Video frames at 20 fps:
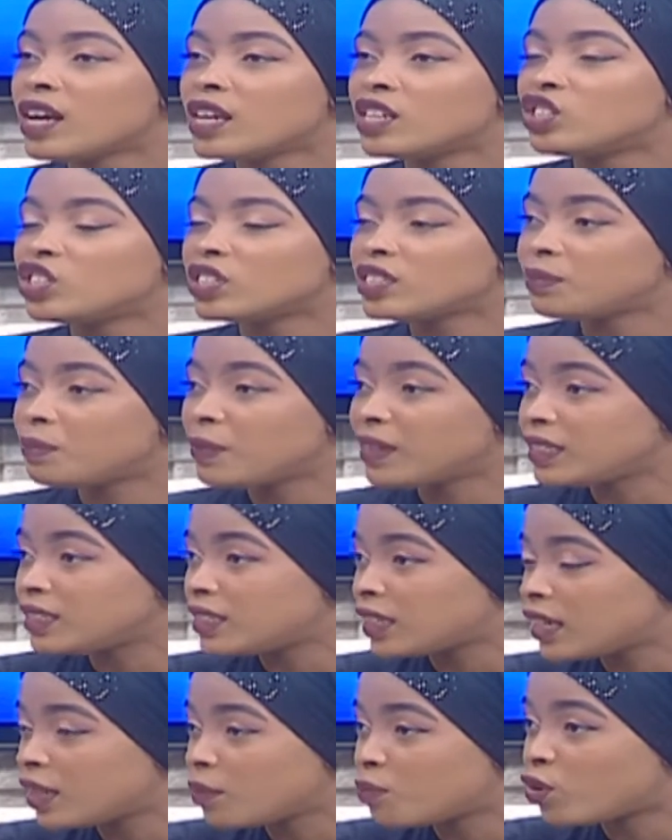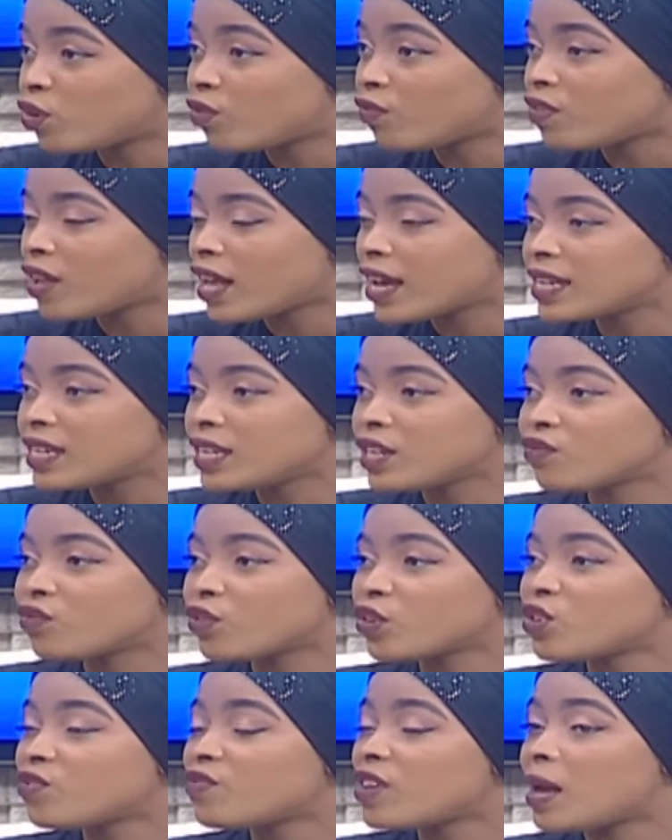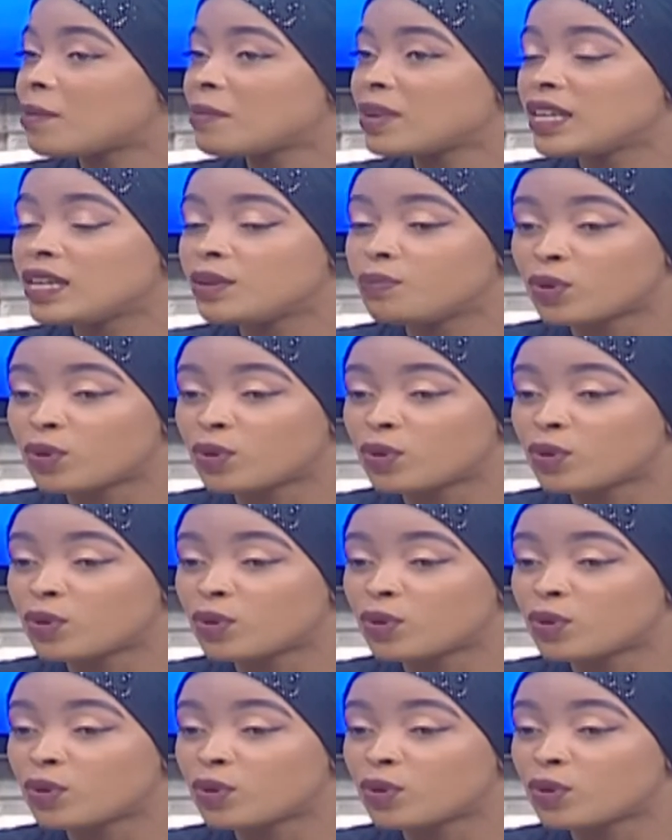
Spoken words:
just basically providing for your family,